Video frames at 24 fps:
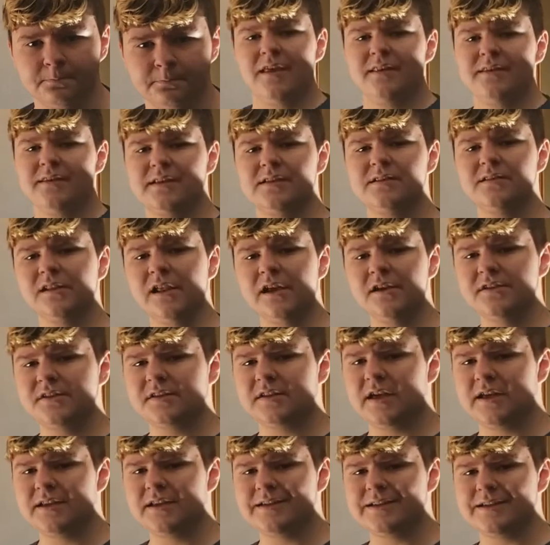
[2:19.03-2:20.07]
This allows
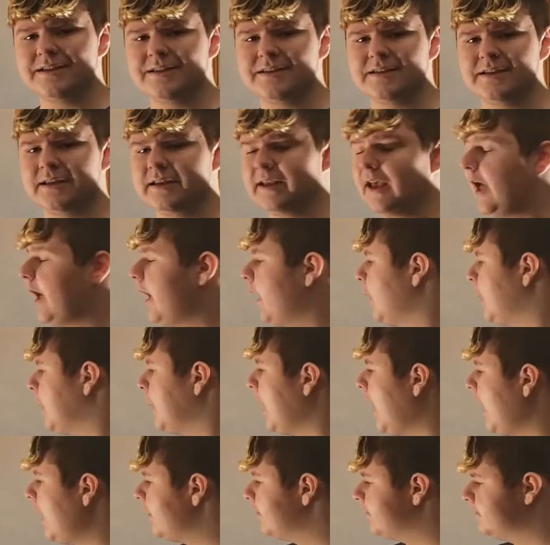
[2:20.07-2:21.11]
scientists to get a
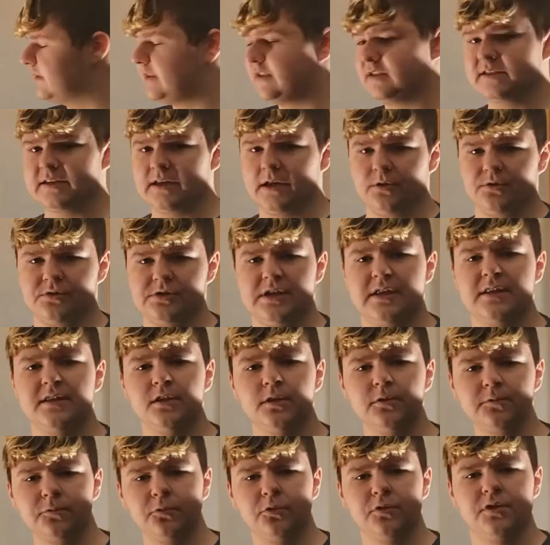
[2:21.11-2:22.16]
lot of these cells and
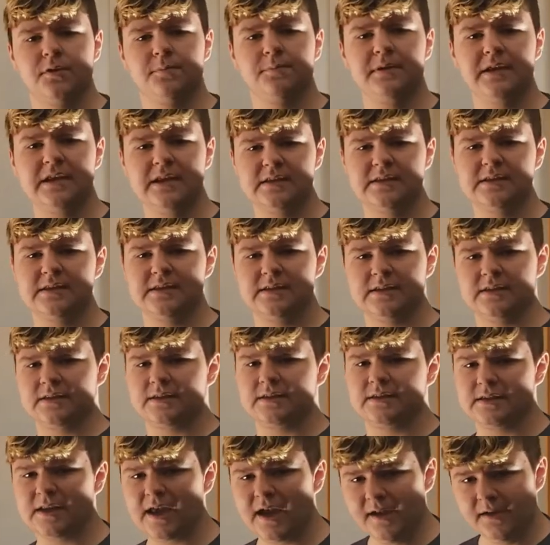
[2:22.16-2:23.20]
therefore the pieces
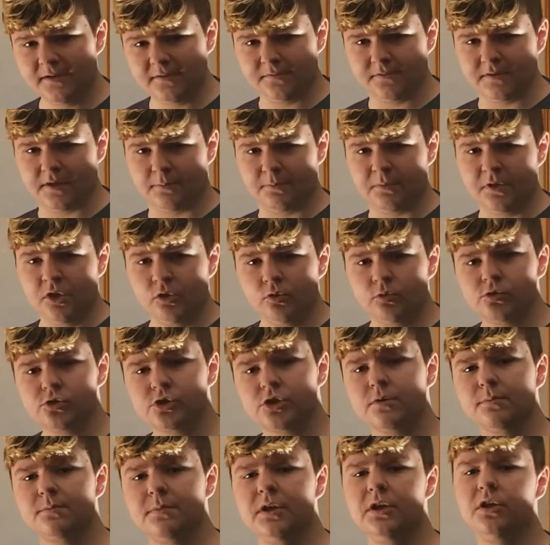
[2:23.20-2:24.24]
inside of them, which
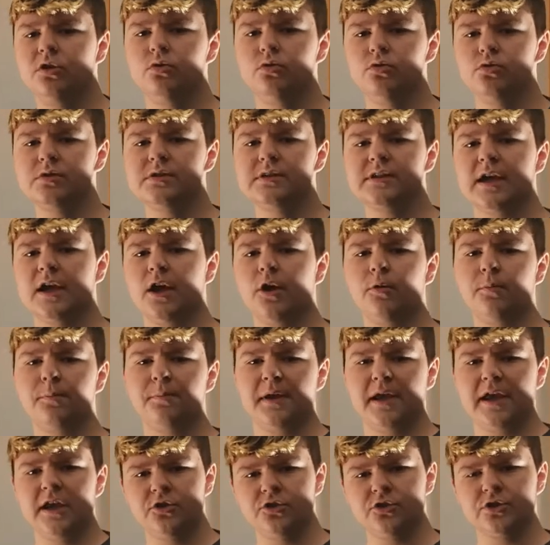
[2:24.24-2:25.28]
can be used to help
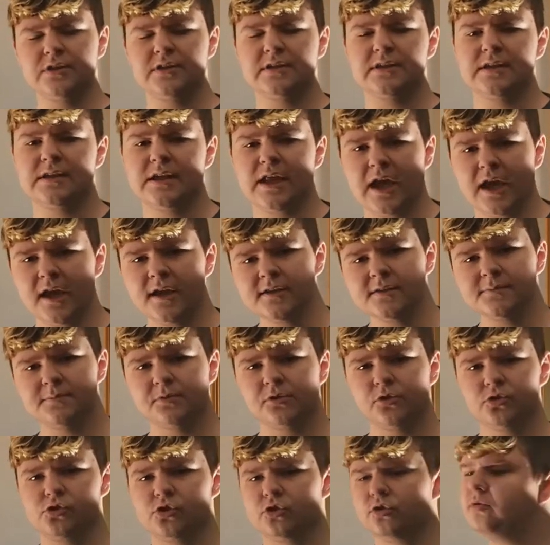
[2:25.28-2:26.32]
patients in
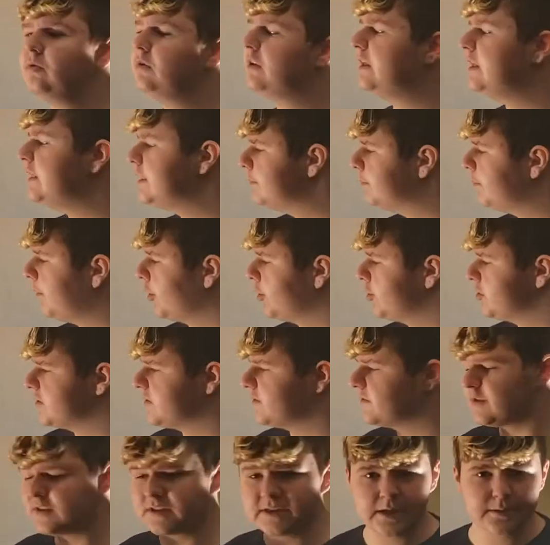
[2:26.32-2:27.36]
hospitals who need parts of
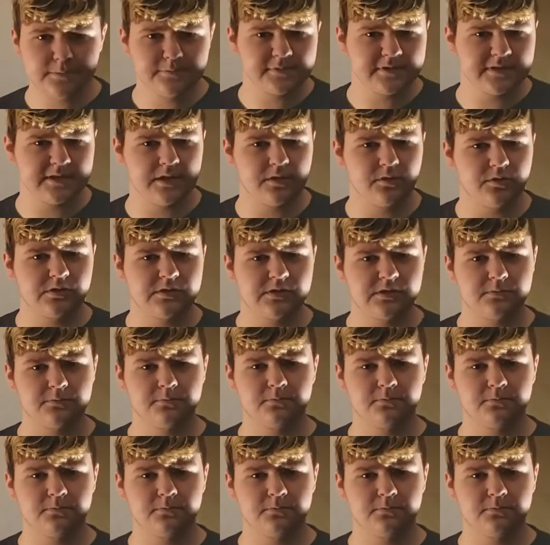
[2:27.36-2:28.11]
stem cells.